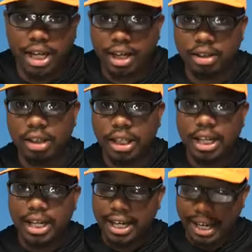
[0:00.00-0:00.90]
now,
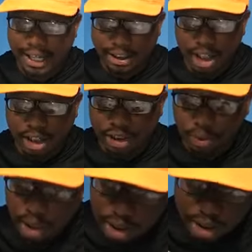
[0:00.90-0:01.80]
and it started to
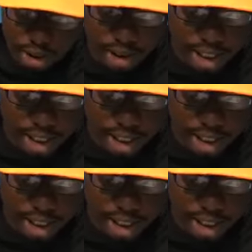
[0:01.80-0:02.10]
work.